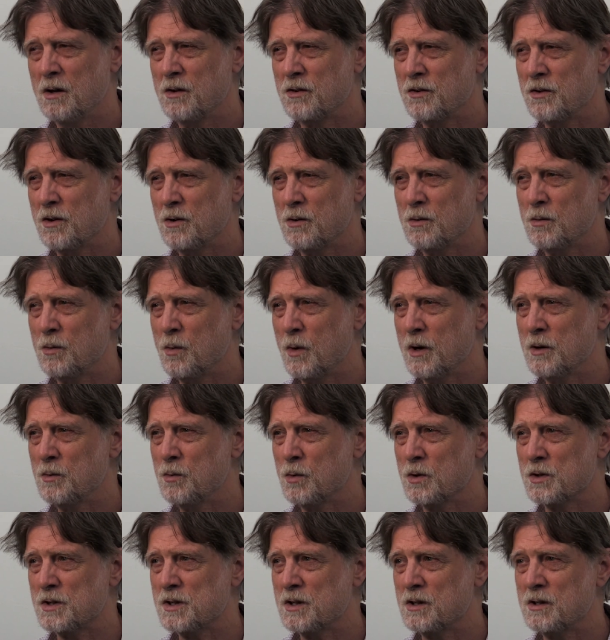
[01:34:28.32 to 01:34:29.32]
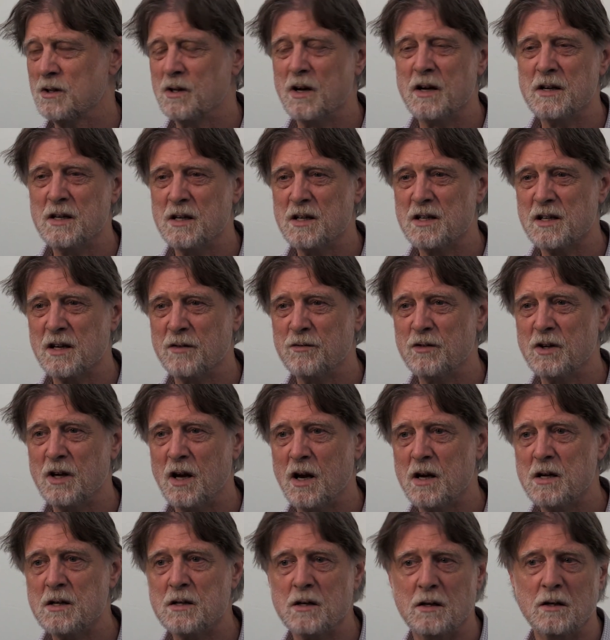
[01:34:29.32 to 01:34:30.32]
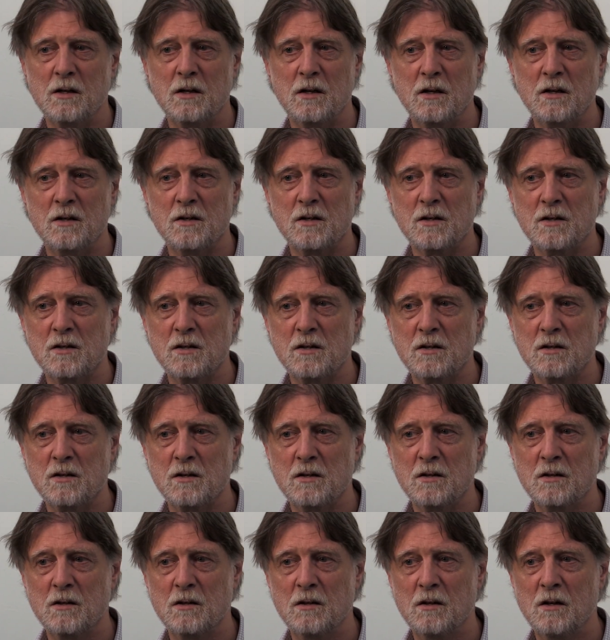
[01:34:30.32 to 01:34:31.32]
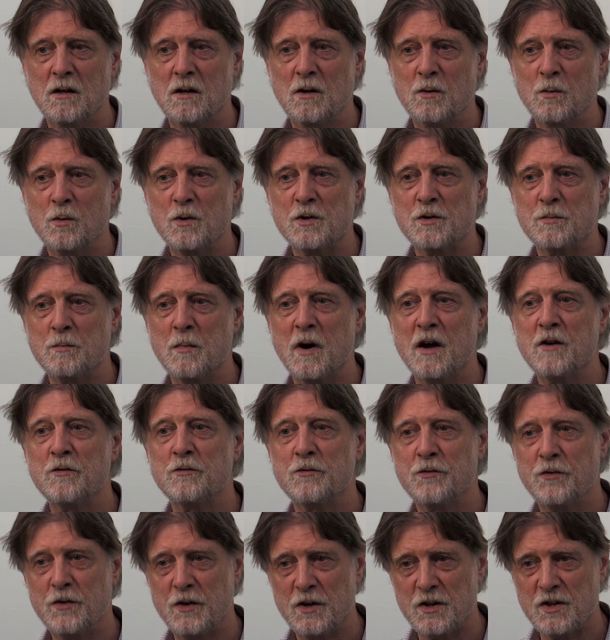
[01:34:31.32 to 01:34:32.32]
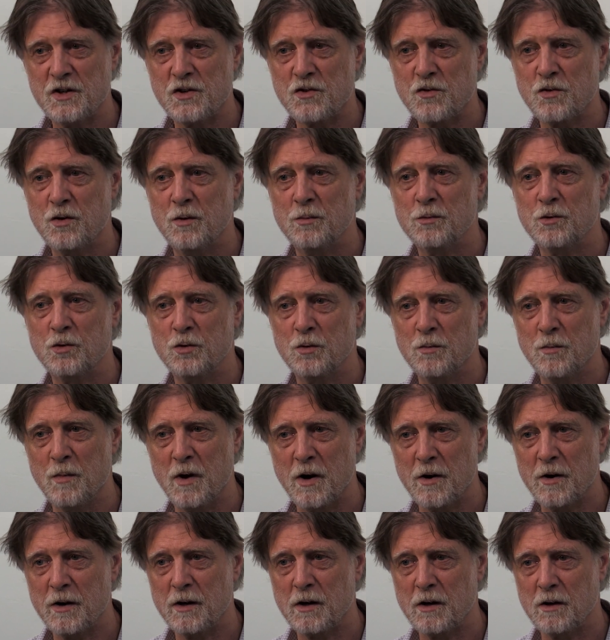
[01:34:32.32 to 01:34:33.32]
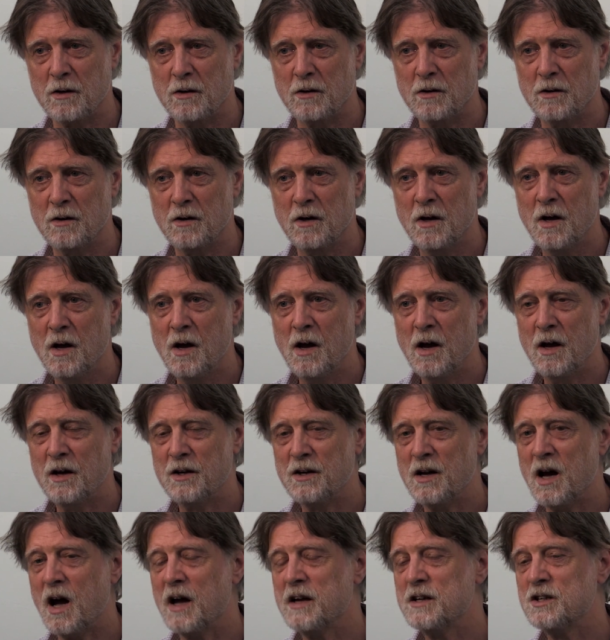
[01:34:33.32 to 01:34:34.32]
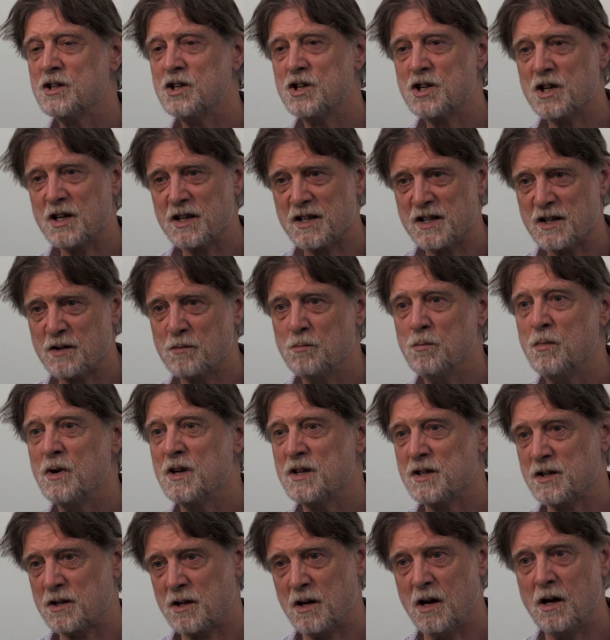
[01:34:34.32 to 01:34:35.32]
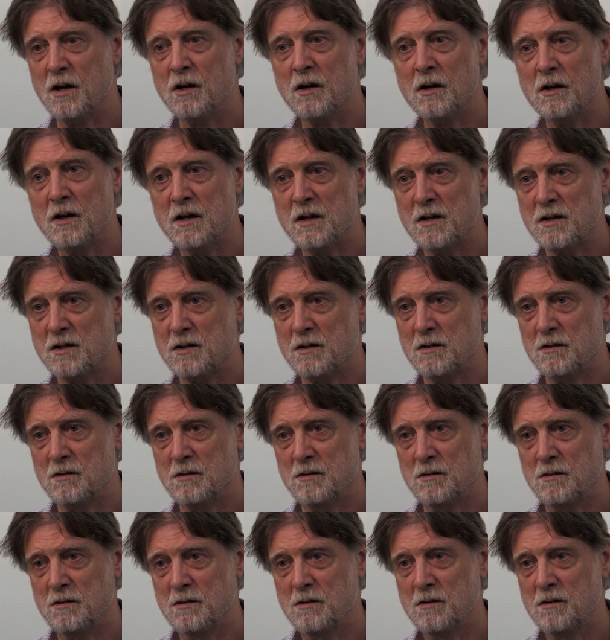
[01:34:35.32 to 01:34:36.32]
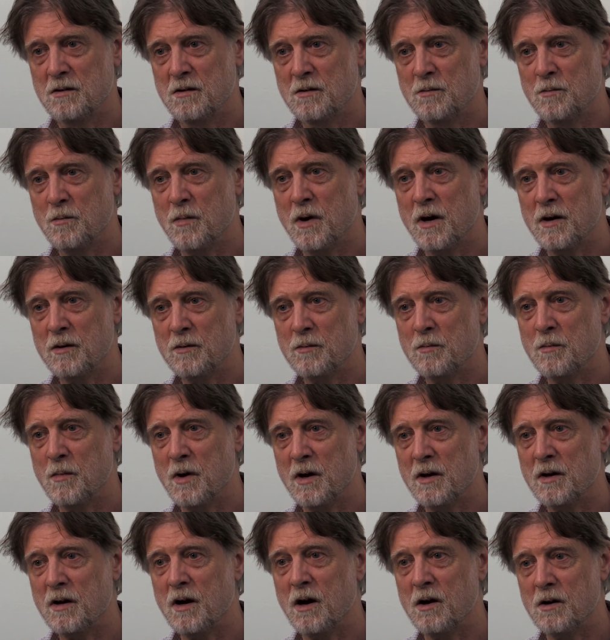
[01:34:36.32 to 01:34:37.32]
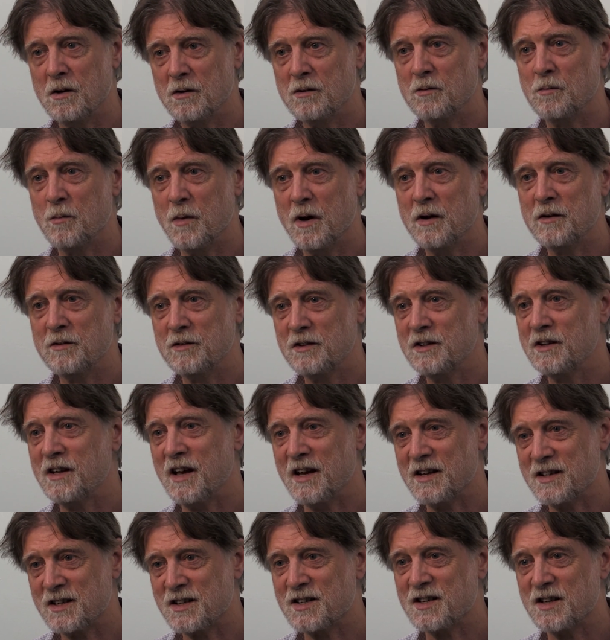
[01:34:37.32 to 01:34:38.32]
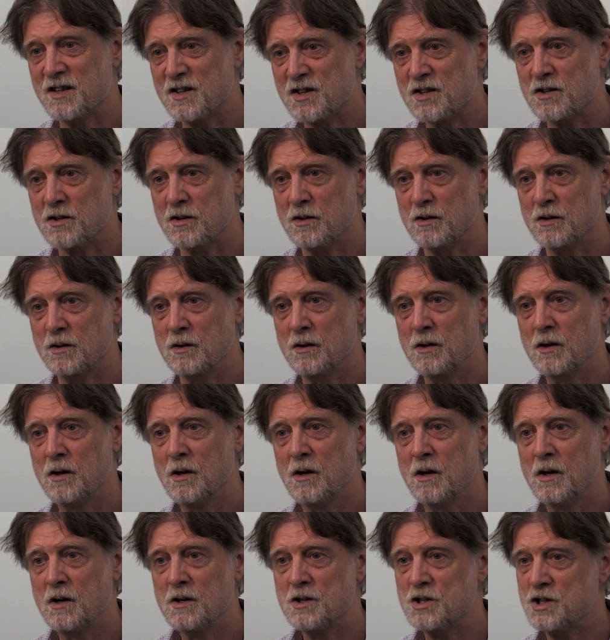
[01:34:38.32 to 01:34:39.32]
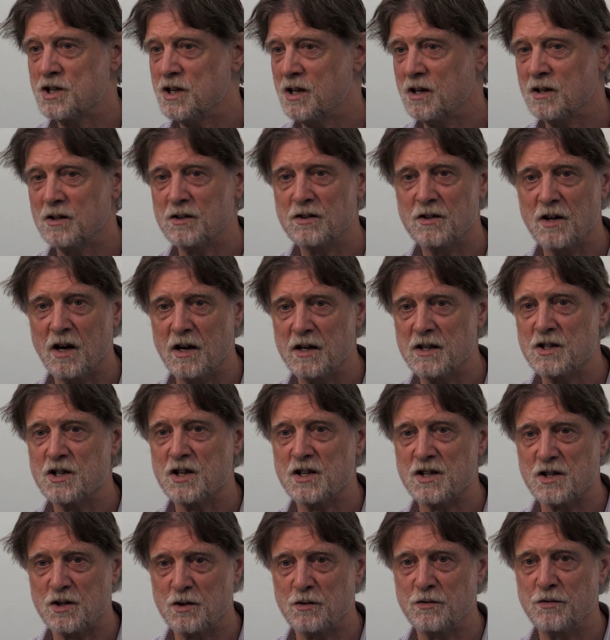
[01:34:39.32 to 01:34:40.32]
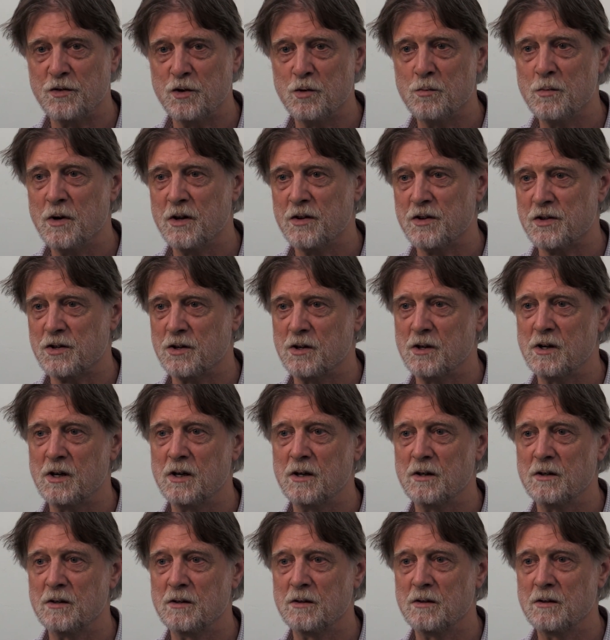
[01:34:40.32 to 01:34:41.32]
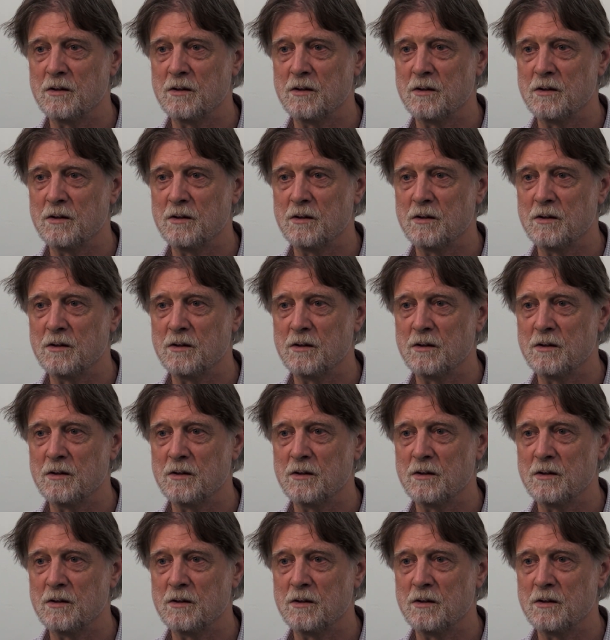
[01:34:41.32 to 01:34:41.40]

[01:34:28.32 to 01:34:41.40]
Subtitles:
So when was it? 1978, I guess, was my first trip to America. And I just missed Annalisa, my aunt, my dad's sister. She had died just a few months earlier.